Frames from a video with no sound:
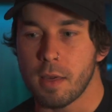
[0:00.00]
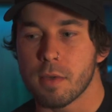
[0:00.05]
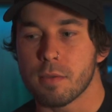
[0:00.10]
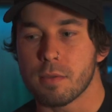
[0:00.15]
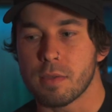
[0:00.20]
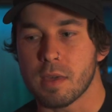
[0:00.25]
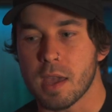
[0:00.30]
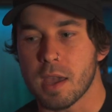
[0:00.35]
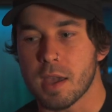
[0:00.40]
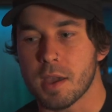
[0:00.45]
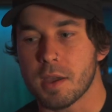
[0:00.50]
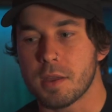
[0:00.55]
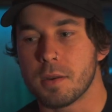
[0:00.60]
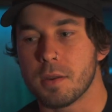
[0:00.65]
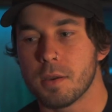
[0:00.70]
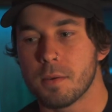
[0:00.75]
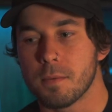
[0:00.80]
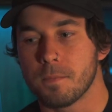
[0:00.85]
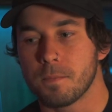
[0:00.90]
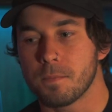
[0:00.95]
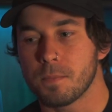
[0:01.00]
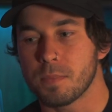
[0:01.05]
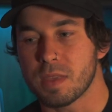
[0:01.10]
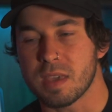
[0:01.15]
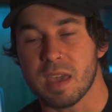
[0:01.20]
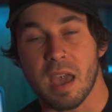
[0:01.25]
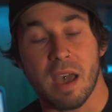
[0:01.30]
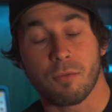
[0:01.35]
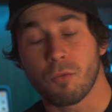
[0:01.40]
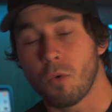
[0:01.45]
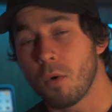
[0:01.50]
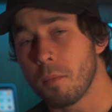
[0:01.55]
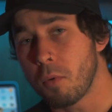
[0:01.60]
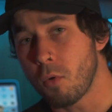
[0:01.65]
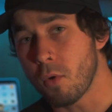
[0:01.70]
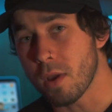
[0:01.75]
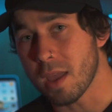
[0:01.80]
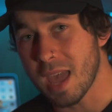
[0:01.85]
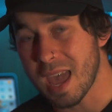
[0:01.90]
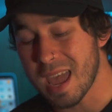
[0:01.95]
than the
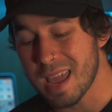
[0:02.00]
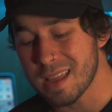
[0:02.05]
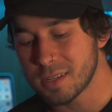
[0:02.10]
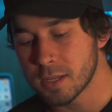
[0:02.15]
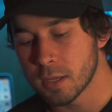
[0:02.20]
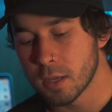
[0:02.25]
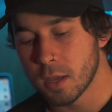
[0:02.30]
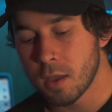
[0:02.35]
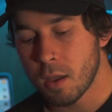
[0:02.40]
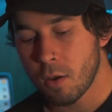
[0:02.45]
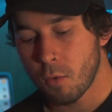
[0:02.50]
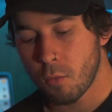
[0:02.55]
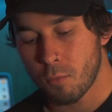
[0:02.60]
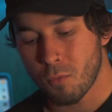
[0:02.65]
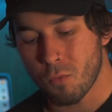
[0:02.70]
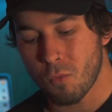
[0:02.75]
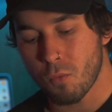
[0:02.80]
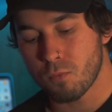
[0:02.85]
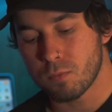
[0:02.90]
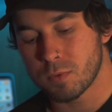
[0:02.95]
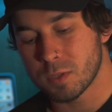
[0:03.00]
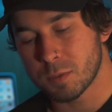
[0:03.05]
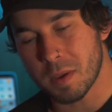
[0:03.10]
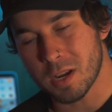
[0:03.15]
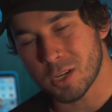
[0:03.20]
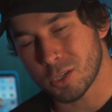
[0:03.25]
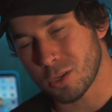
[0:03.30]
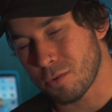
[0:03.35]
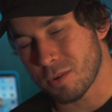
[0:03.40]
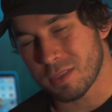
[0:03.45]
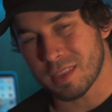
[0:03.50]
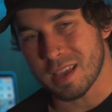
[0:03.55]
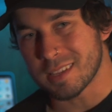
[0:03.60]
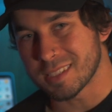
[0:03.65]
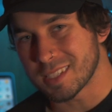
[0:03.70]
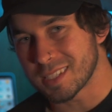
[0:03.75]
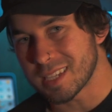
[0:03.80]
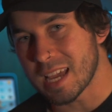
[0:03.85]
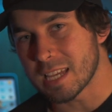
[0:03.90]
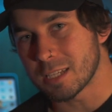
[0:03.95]
f1.8, especially with that
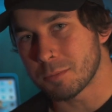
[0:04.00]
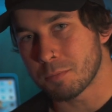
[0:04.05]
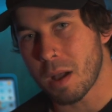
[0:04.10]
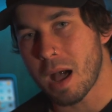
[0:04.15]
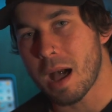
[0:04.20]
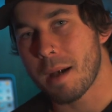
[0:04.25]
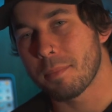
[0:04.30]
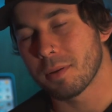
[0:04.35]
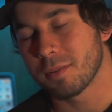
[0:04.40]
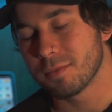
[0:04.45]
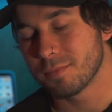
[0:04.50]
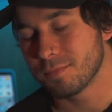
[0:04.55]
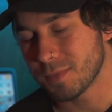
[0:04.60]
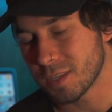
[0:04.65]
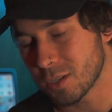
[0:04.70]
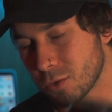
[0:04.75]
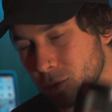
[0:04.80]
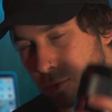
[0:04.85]
Zeiss pop. This